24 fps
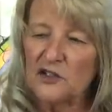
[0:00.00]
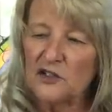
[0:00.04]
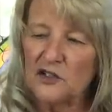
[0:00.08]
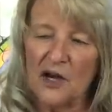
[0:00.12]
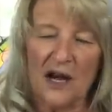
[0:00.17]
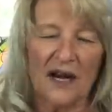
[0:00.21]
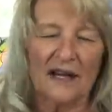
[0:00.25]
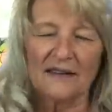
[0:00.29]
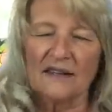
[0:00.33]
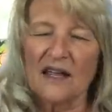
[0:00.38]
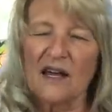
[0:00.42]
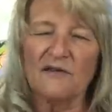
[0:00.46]

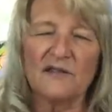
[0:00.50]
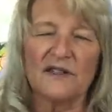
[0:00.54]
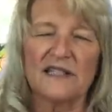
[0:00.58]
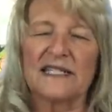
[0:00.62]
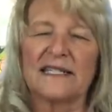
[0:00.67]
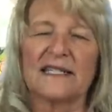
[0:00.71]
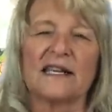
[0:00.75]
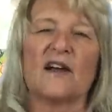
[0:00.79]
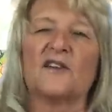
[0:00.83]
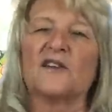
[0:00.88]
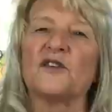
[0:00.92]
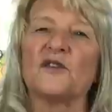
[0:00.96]
I love the
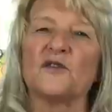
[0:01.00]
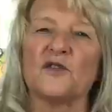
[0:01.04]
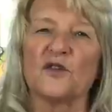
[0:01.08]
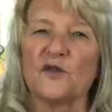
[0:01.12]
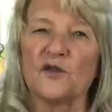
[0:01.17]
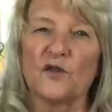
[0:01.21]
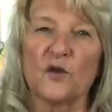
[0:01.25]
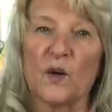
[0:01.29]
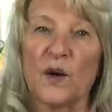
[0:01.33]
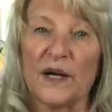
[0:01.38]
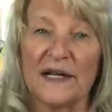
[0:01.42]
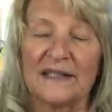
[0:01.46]
sound of her
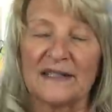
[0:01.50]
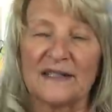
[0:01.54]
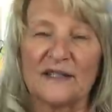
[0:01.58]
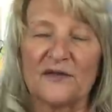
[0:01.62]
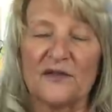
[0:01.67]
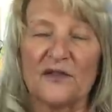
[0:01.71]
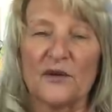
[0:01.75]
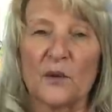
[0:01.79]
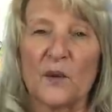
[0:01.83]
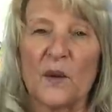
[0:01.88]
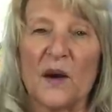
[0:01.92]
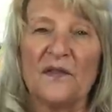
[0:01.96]
voice,
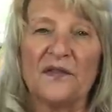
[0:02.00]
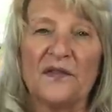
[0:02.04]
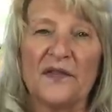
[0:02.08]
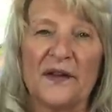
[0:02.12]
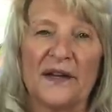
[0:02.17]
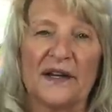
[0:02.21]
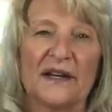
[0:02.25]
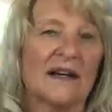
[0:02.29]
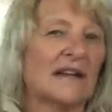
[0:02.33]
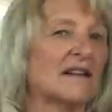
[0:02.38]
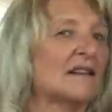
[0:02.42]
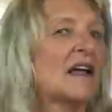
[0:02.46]
for one
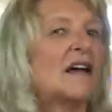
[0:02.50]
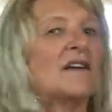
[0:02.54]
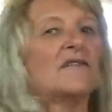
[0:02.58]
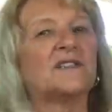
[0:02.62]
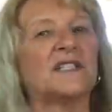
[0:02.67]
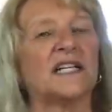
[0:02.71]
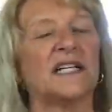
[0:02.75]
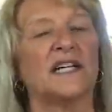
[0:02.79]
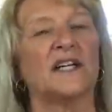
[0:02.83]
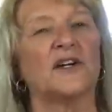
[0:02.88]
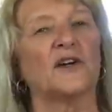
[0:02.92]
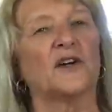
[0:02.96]
thing. I love
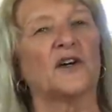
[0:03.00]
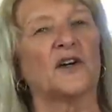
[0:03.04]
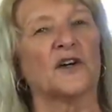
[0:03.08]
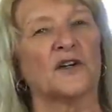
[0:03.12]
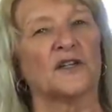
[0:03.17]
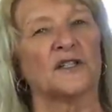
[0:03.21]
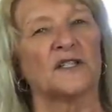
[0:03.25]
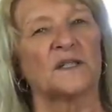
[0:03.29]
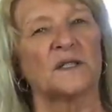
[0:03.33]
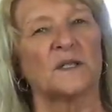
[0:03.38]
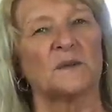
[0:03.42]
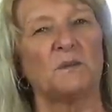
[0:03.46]
to hear her
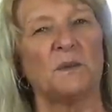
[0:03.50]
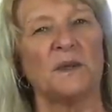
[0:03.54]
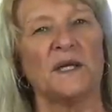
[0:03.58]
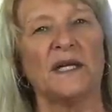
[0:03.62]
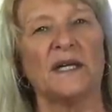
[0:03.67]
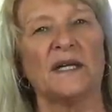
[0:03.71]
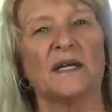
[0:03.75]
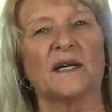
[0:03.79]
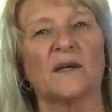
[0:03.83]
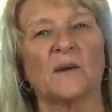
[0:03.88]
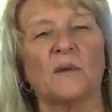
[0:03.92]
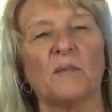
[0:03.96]

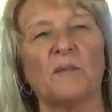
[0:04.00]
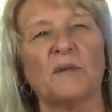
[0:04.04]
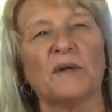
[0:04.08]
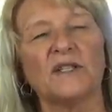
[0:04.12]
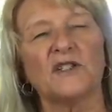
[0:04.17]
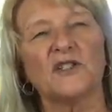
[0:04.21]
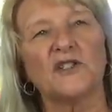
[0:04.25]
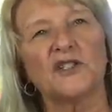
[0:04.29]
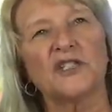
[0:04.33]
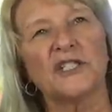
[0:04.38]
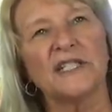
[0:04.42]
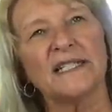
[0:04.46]
speak.
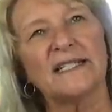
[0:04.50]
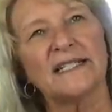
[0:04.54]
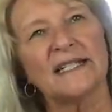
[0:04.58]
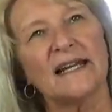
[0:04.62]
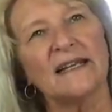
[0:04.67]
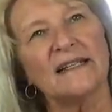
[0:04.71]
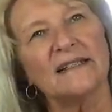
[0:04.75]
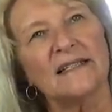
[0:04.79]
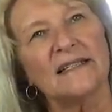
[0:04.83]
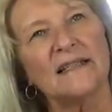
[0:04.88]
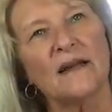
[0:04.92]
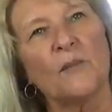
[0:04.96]
But she
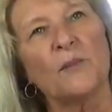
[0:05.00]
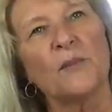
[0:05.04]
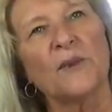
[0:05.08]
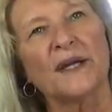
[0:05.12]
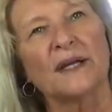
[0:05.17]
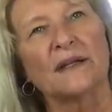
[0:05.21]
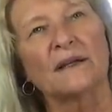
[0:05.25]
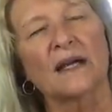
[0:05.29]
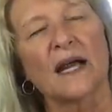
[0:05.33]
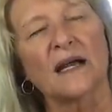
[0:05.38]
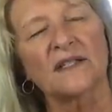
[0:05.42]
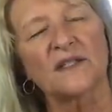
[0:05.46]
said
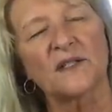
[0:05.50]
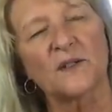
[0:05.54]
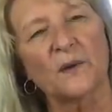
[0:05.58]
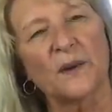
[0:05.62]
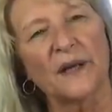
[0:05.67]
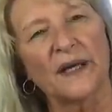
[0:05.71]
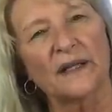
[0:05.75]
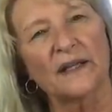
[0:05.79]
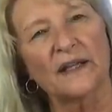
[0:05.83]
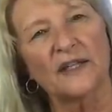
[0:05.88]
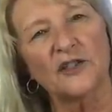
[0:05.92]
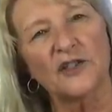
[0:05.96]
something last
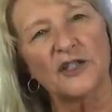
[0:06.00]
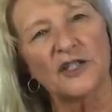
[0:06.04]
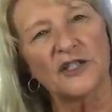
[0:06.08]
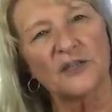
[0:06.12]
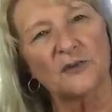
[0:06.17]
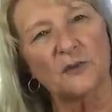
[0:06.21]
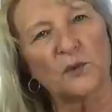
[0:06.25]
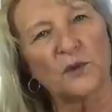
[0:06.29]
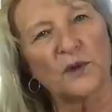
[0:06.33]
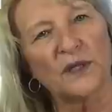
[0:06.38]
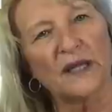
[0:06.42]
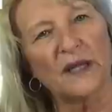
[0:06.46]
week that
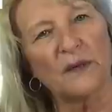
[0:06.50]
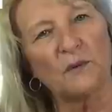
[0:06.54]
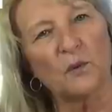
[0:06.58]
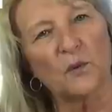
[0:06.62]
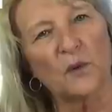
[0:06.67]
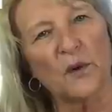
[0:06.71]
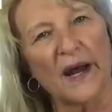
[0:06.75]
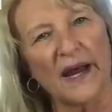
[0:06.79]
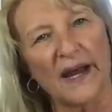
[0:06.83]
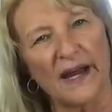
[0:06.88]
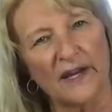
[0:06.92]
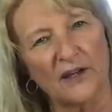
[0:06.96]
just really
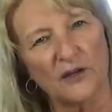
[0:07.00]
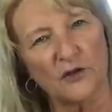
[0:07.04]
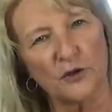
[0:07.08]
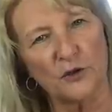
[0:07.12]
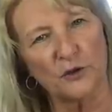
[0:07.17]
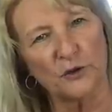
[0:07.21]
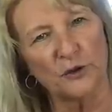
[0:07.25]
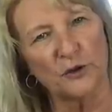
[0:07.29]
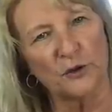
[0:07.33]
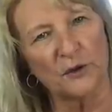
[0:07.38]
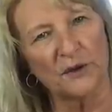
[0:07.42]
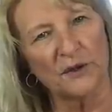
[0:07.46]
rang
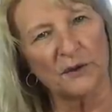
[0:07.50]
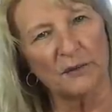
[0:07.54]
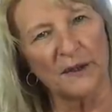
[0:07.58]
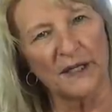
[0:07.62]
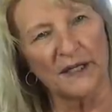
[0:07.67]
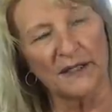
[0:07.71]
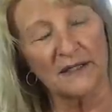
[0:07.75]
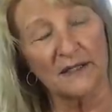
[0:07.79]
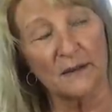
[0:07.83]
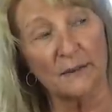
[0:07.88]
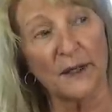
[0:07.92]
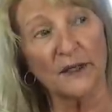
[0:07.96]
true with me,
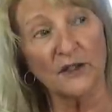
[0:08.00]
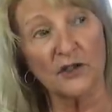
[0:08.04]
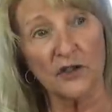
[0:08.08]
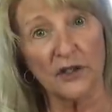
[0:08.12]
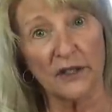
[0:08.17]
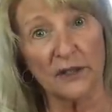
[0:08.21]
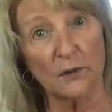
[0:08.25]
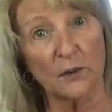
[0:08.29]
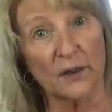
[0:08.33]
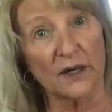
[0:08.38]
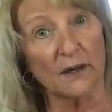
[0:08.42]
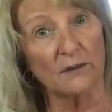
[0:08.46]

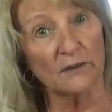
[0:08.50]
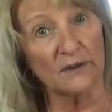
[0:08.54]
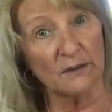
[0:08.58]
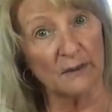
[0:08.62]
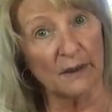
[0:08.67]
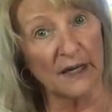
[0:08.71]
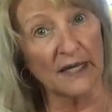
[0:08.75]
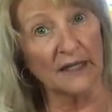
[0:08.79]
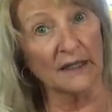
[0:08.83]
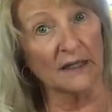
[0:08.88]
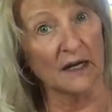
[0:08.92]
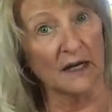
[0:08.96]
especially when I was
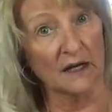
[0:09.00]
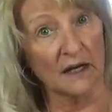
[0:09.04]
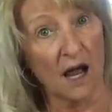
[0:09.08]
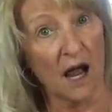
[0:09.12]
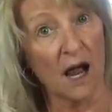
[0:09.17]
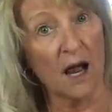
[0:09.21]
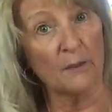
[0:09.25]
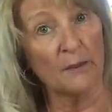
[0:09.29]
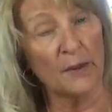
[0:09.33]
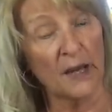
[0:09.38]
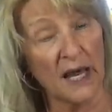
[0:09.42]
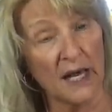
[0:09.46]
making that
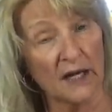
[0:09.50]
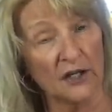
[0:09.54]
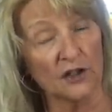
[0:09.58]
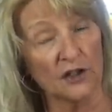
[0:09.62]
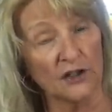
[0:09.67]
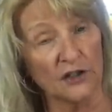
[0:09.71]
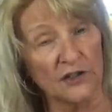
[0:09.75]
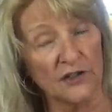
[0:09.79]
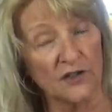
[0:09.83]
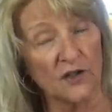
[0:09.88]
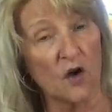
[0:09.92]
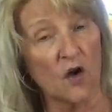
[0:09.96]
Hot
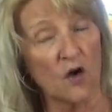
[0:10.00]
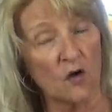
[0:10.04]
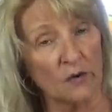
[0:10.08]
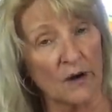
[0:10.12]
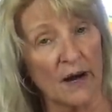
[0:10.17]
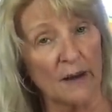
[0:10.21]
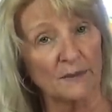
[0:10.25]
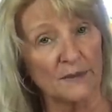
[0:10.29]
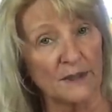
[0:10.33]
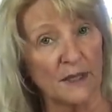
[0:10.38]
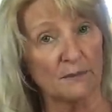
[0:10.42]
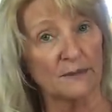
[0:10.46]
Patterns all
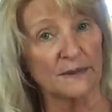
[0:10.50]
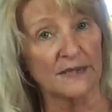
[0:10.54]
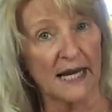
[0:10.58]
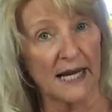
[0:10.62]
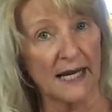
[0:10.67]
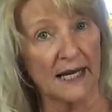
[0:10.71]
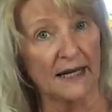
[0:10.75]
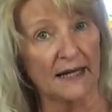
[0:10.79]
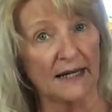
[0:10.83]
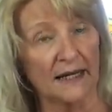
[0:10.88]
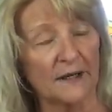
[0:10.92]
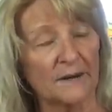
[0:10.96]
wrapped up
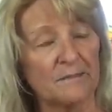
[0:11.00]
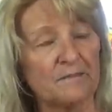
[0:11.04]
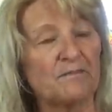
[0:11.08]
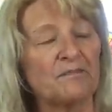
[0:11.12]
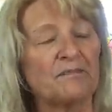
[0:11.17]
tank.